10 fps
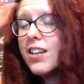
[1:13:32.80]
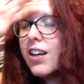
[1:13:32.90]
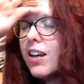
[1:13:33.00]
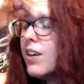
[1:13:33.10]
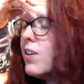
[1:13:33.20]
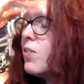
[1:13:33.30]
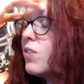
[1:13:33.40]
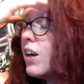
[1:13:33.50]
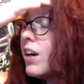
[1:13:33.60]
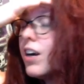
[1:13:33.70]
oh
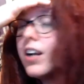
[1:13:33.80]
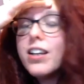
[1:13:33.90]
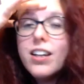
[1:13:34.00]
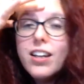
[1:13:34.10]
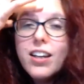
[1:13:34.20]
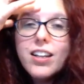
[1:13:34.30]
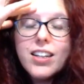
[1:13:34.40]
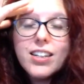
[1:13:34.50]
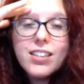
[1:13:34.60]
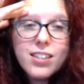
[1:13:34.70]
God,
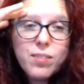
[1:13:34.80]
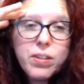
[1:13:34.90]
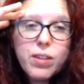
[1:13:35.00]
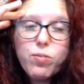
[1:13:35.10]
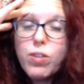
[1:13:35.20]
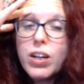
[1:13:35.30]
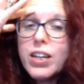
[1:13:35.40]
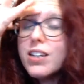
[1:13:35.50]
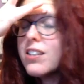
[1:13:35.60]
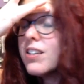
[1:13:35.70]
that's some of the
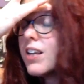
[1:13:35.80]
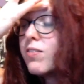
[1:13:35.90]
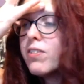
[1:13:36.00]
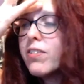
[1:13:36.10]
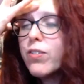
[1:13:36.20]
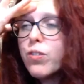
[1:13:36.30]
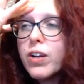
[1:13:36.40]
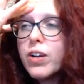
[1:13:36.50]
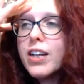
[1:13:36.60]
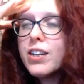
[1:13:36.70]
funniest stuff I've ever
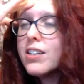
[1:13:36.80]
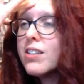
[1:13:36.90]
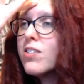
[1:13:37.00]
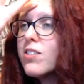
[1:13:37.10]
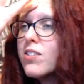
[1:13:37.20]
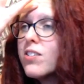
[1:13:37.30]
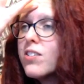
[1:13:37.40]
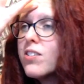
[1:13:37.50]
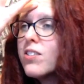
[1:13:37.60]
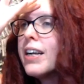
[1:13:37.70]
read. And it's so
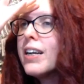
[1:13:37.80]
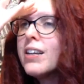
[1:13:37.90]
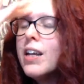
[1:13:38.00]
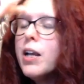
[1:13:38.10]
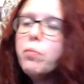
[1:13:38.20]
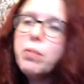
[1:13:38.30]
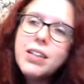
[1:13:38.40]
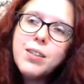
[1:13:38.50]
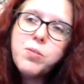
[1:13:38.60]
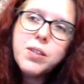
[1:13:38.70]
bad, but
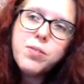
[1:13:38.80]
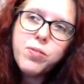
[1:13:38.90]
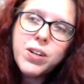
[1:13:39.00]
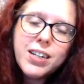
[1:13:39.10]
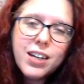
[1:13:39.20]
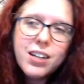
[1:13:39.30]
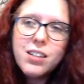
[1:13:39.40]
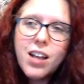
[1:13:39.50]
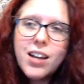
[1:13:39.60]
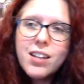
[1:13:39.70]
that's what's funny. A
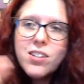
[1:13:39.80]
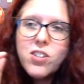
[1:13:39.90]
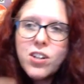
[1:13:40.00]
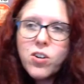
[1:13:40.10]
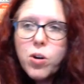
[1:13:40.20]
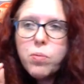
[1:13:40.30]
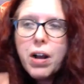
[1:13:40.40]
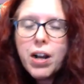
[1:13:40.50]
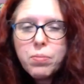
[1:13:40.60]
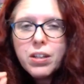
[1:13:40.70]
lot of the general
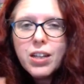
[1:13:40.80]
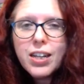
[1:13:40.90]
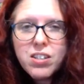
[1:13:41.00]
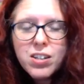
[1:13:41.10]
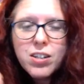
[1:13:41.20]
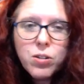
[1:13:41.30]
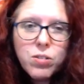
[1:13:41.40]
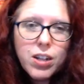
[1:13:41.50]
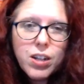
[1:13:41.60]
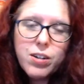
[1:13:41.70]
population
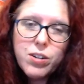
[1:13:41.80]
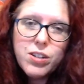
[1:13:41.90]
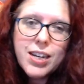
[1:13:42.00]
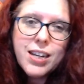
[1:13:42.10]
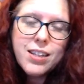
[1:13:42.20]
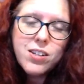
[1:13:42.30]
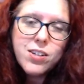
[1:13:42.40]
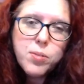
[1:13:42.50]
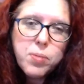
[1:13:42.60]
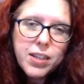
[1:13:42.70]
don't understand that
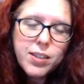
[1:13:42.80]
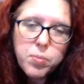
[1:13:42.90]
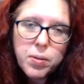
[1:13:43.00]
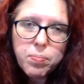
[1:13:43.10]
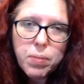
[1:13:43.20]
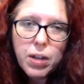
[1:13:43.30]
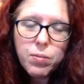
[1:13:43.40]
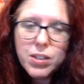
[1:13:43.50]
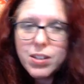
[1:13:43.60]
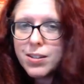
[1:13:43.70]
just because it's been
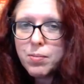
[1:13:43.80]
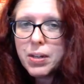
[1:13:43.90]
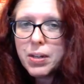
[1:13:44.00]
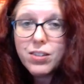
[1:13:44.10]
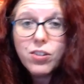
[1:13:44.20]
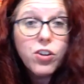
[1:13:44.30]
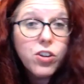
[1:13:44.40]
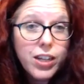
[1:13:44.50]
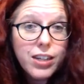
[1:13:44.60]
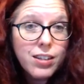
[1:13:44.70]
published doesn't mean it's
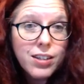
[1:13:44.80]
good.